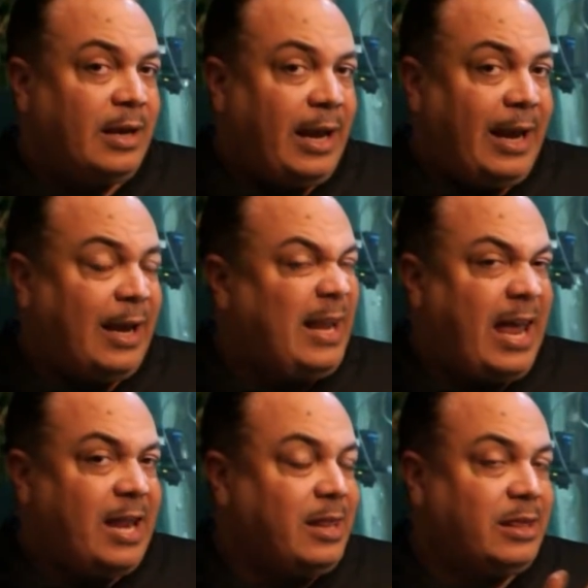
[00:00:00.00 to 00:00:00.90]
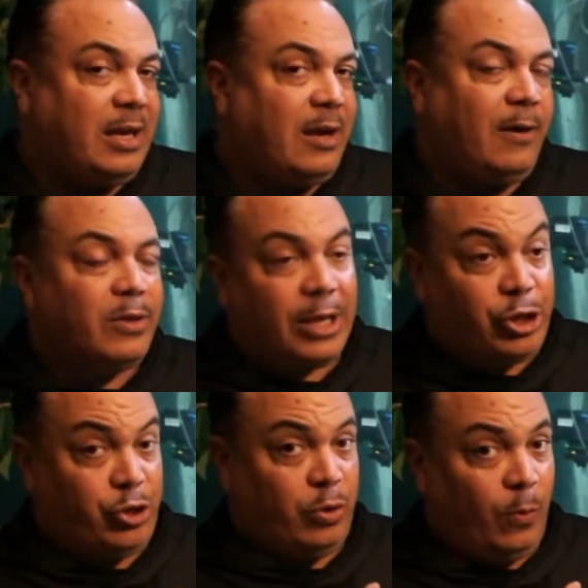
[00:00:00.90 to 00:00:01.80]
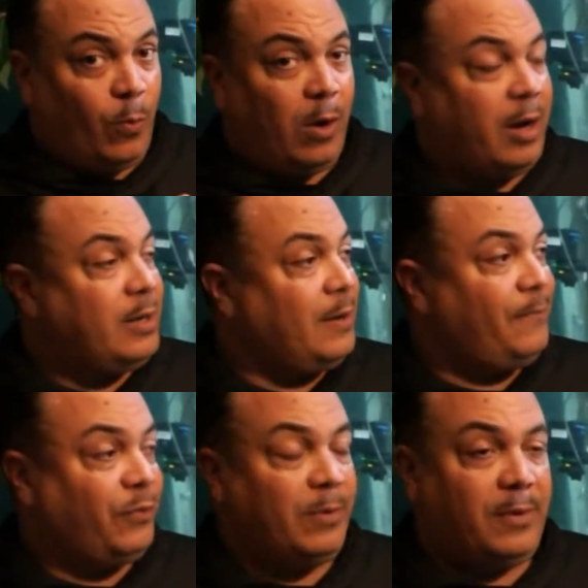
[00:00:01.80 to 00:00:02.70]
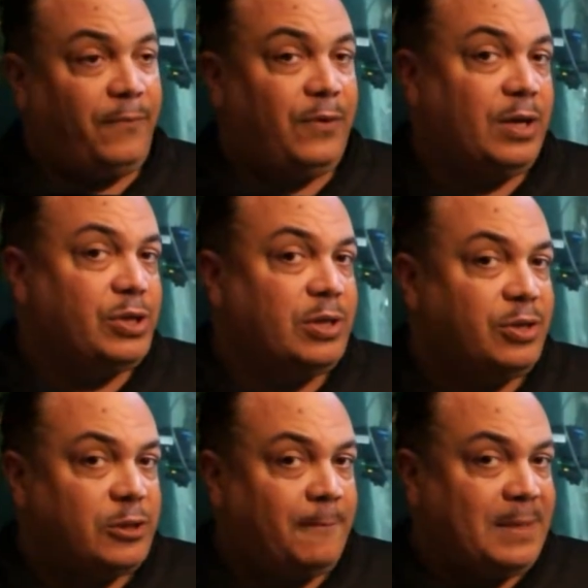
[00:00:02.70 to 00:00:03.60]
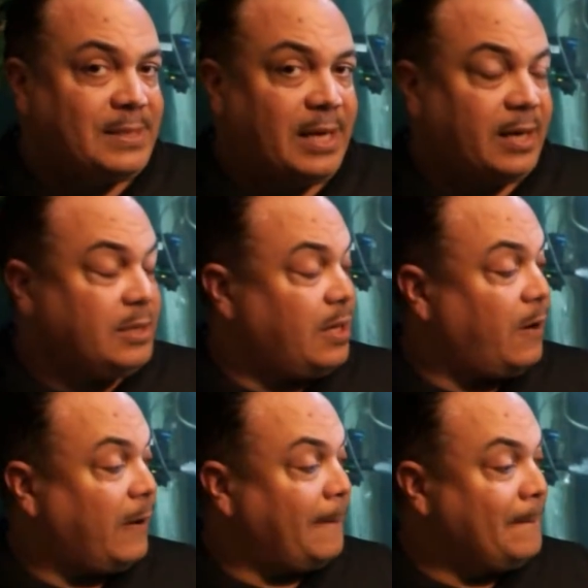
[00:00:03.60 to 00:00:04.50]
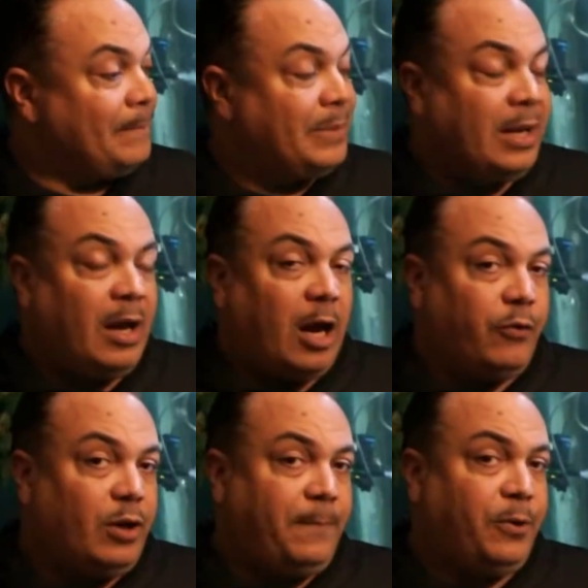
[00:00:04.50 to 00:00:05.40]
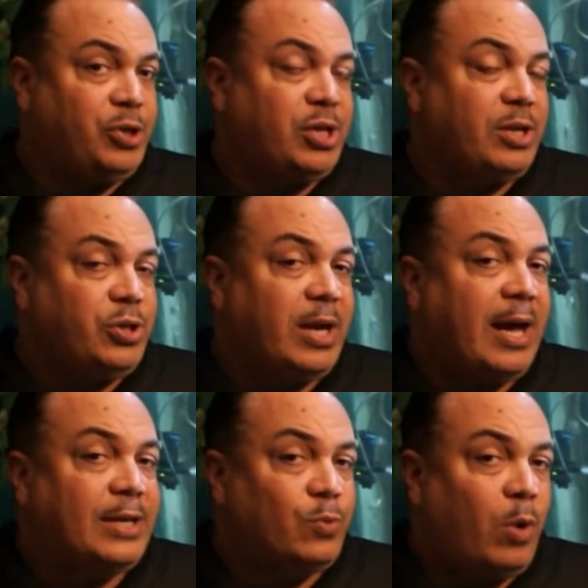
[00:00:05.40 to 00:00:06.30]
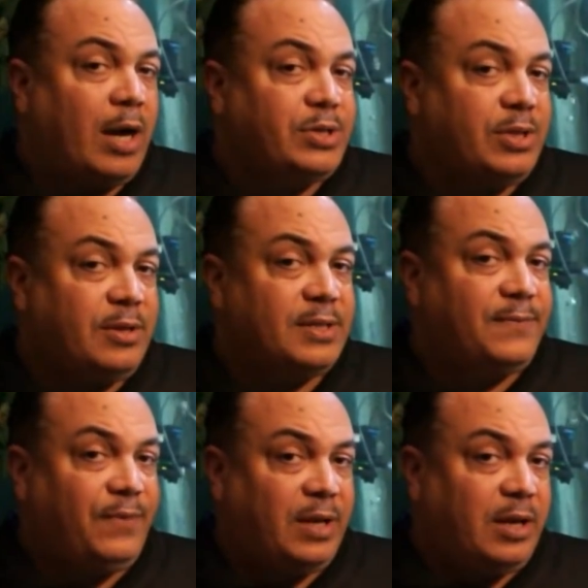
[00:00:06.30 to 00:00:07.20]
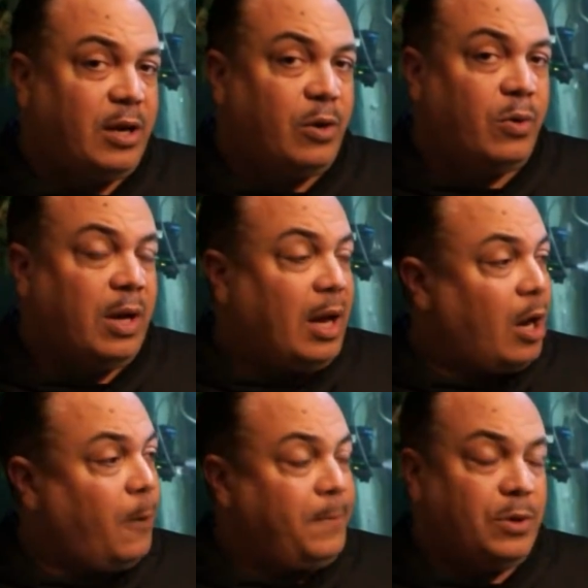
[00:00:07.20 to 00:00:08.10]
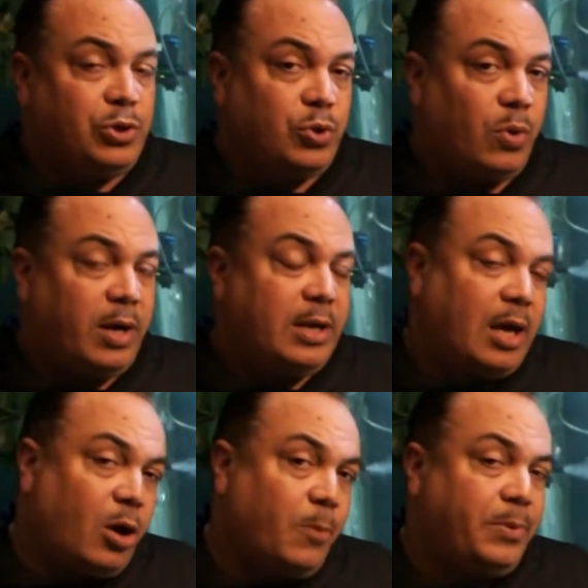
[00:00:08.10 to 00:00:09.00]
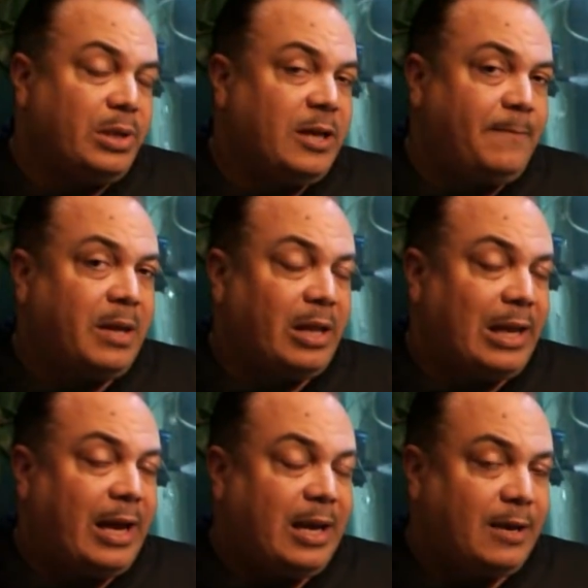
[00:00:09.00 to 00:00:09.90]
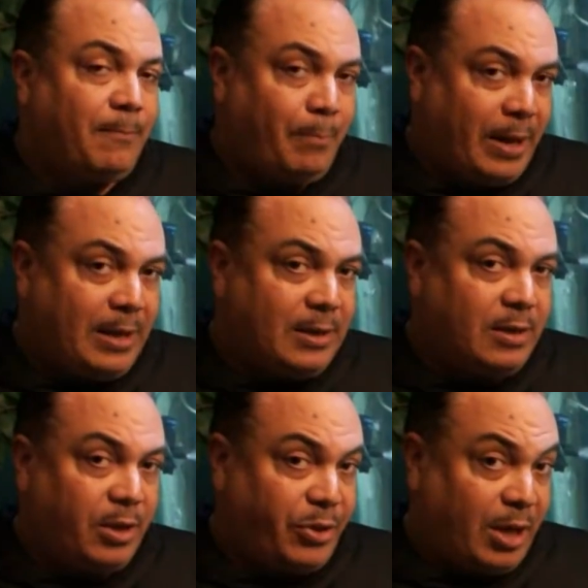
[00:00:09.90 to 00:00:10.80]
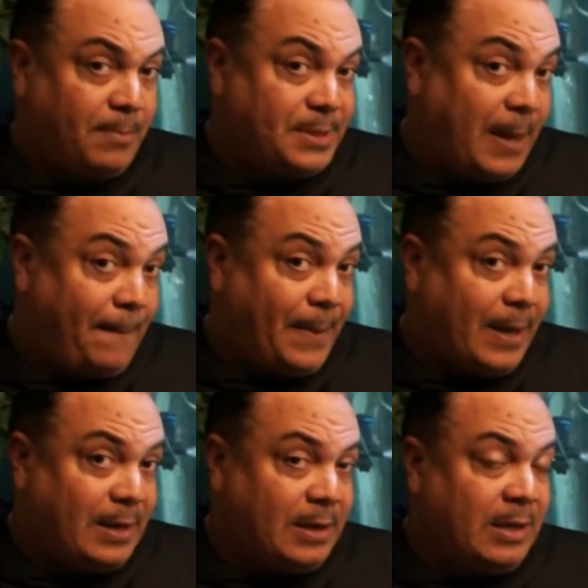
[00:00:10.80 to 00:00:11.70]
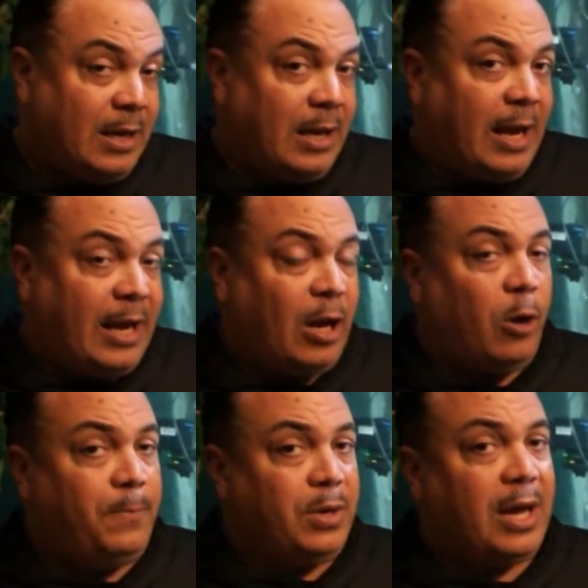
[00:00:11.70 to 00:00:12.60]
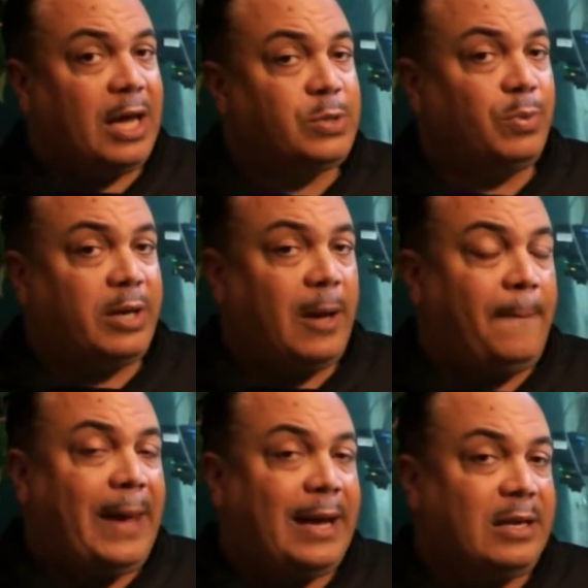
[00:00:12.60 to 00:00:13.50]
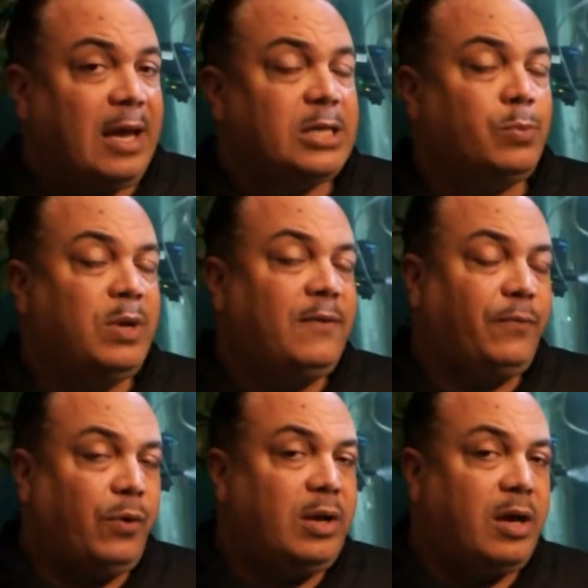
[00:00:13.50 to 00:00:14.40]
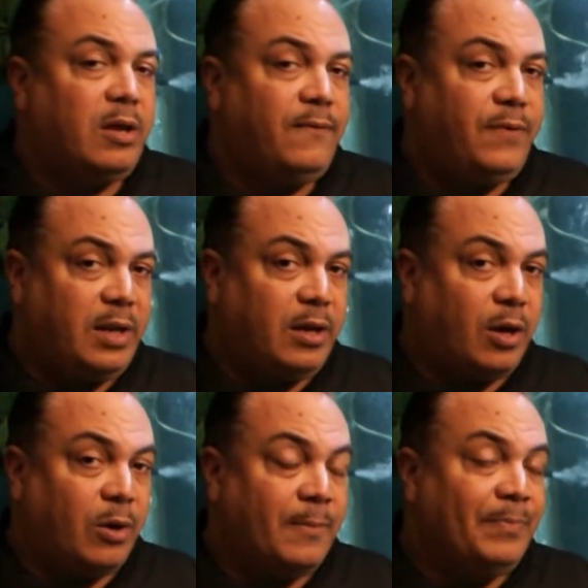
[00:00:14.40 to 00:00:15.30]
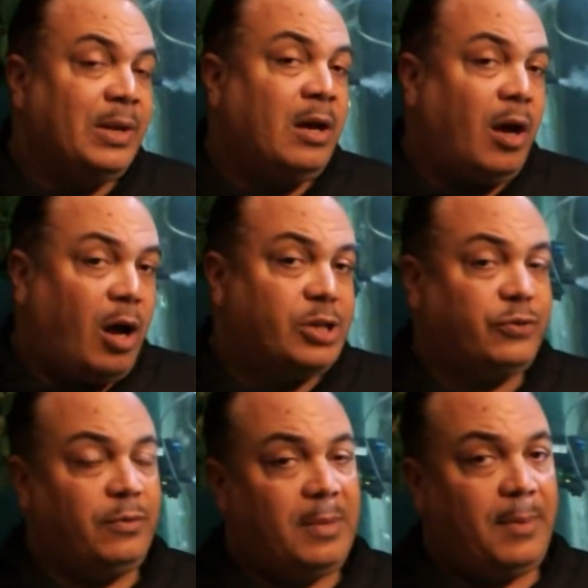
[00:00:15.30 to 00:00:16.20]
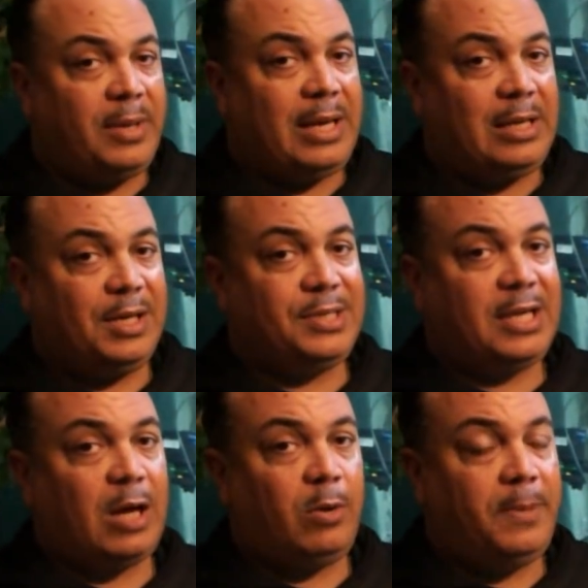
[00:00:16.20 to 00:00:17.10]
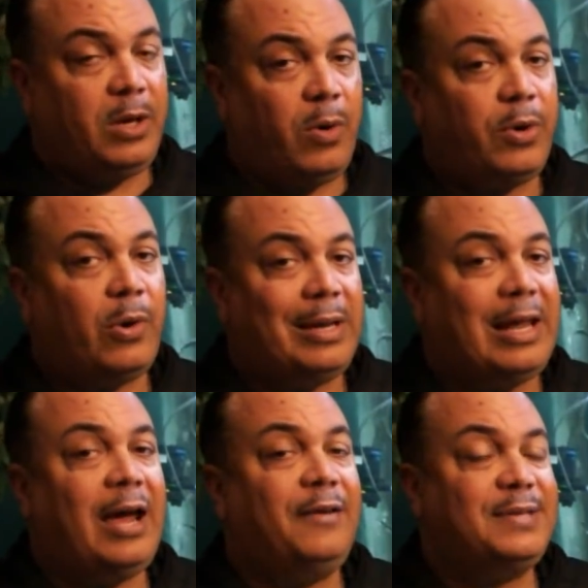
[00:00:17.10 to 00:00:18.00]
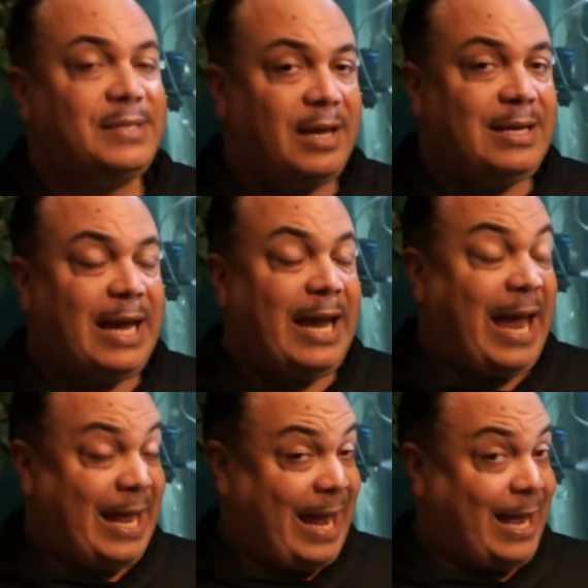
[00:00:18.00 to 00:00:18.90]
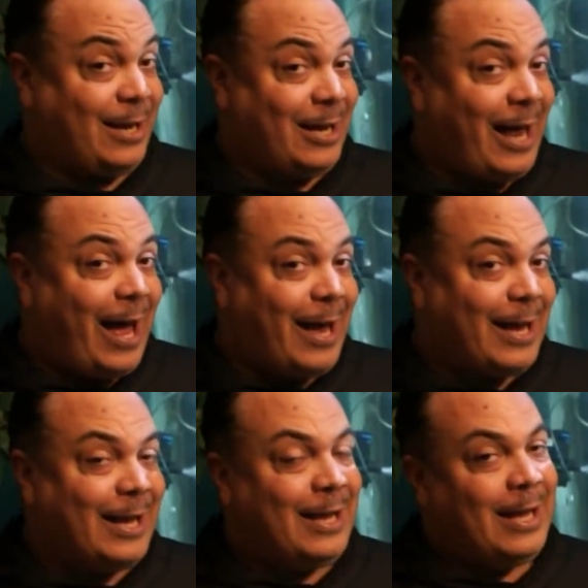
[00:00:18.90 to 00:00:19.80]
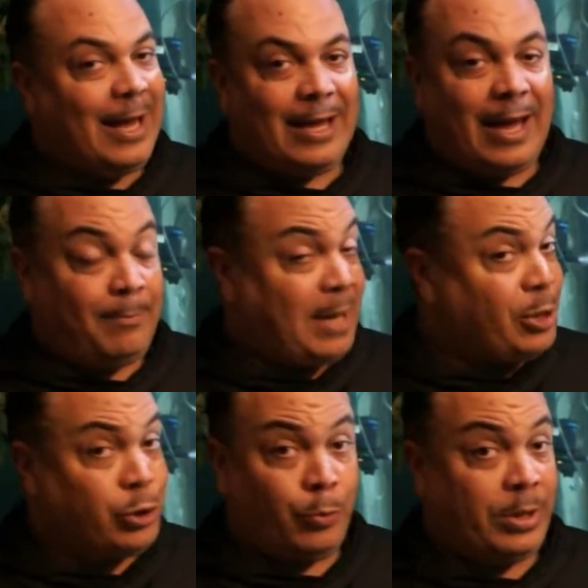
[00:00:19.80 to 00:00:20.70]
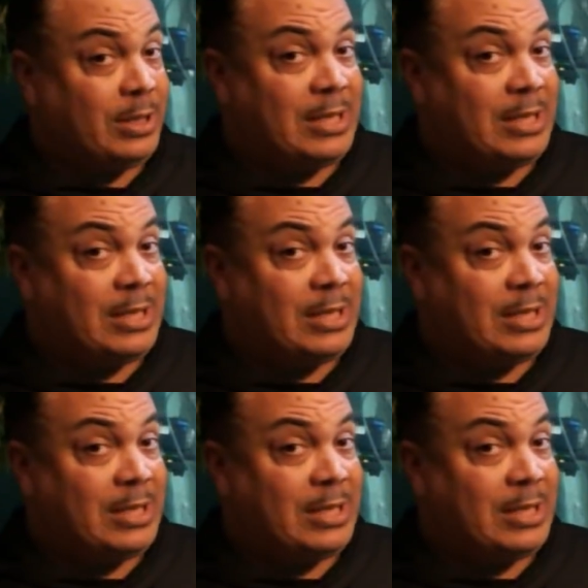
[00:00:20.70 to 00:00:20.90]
And anything that you want from the fish should be secondary. I really appreciate you guys watching this video. Hope you enjoyed. I hope you leave me a like button, the thumbs up button, and I hope you guys will come back next week for another video. Also remember that Liz and I will be going on live Sunday at 8 o'clock. Not sure what the